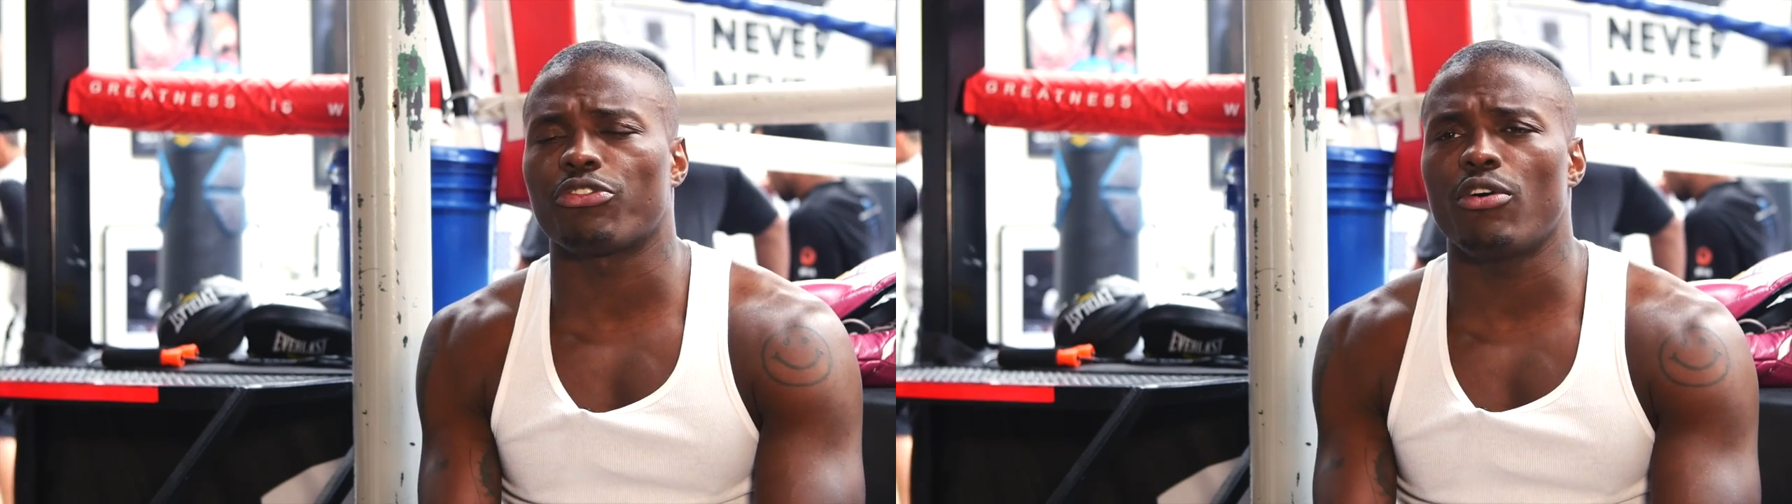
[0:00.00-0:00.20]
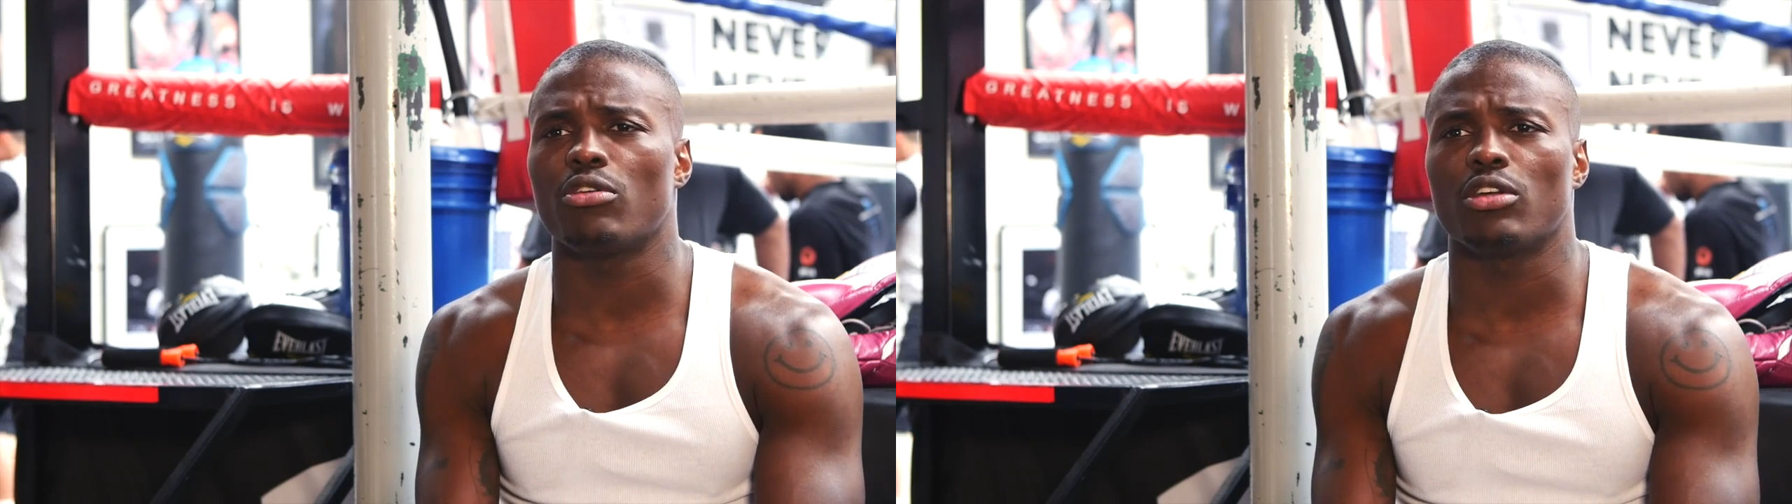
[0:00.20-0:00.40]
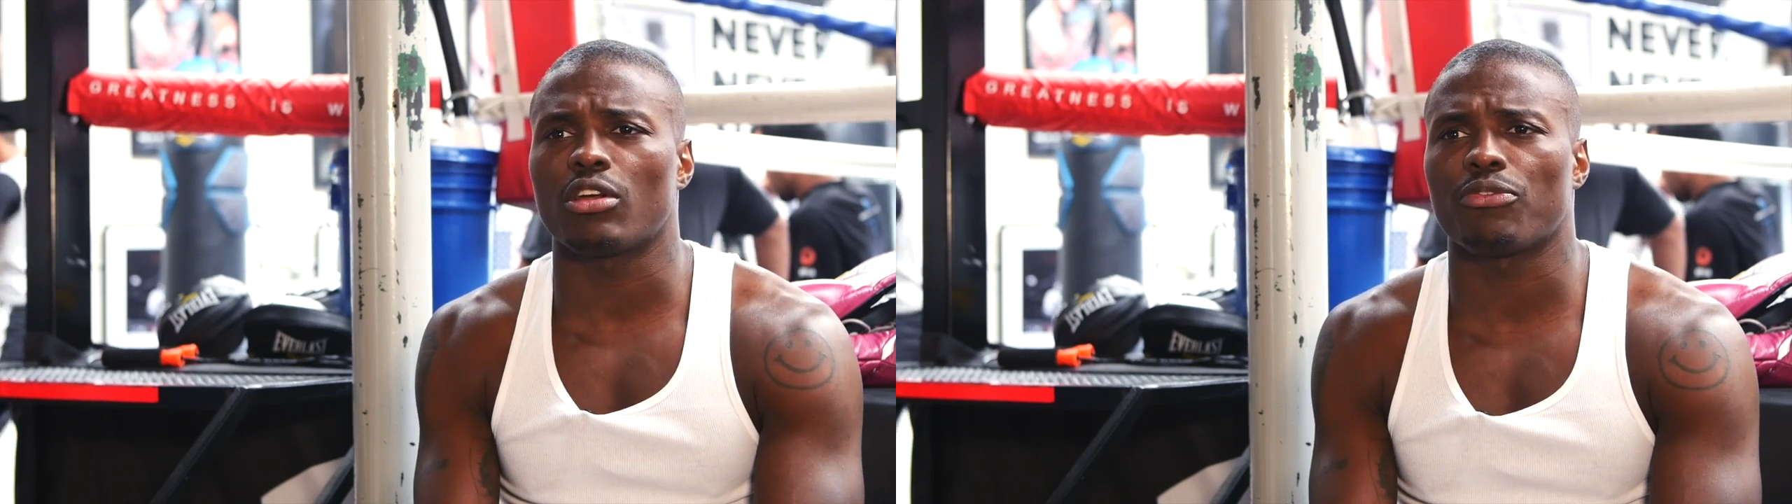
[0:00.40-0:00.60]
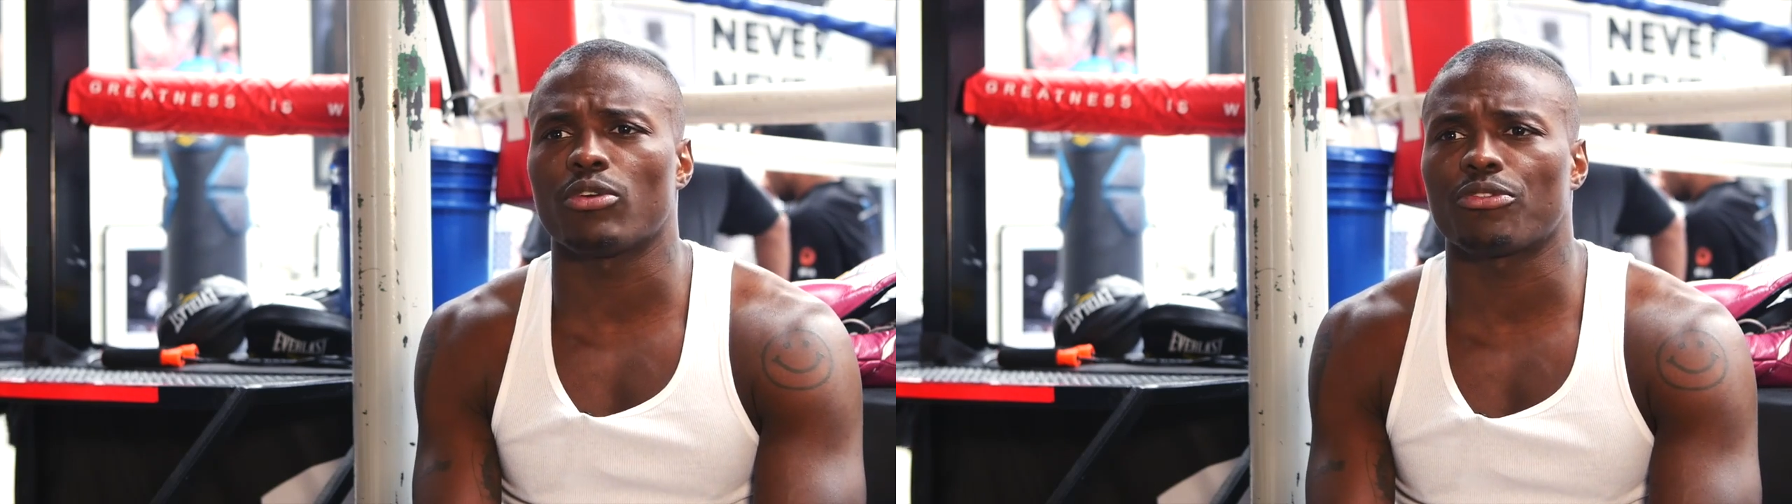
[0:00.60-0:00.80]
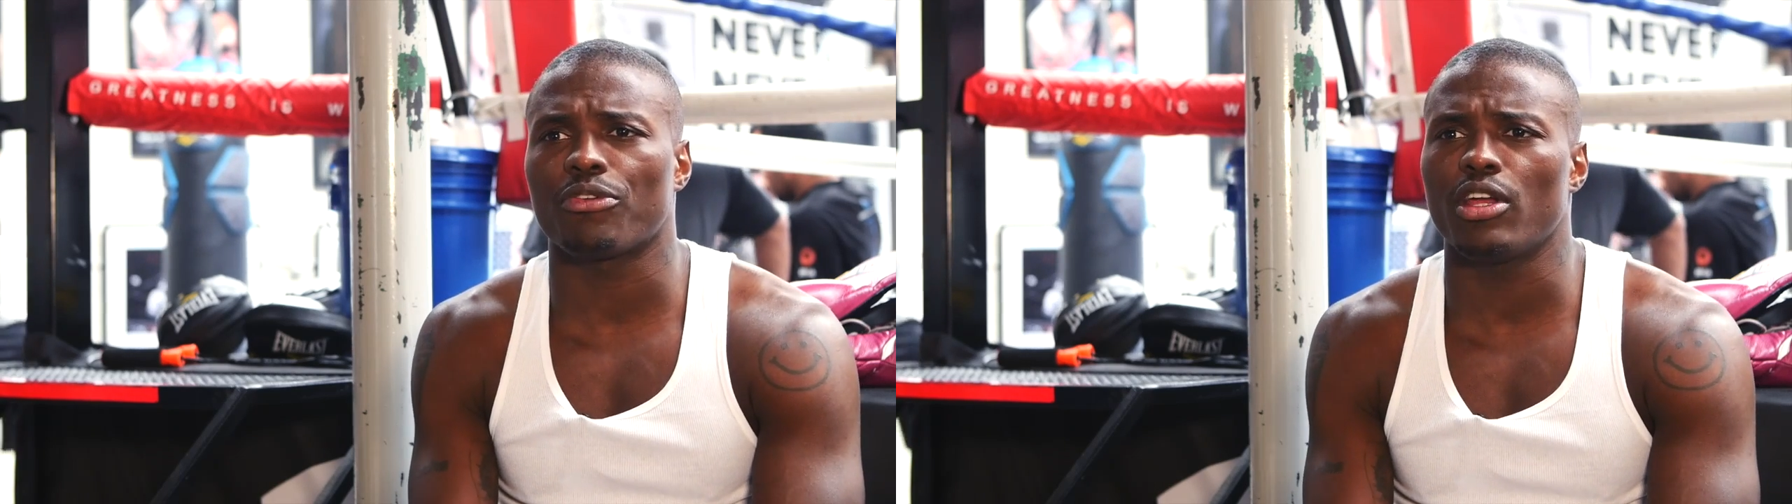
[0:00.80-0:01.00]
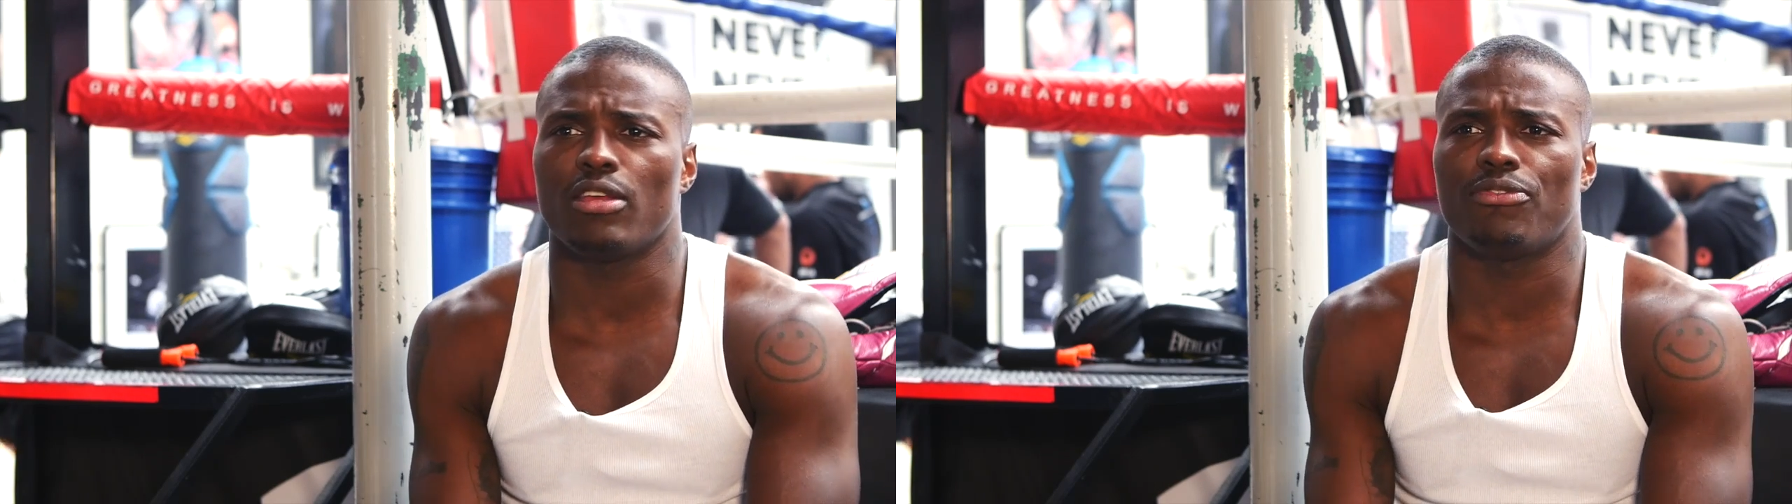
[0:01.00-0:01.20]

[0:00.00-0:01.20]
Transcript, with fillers: phone looking for his friend,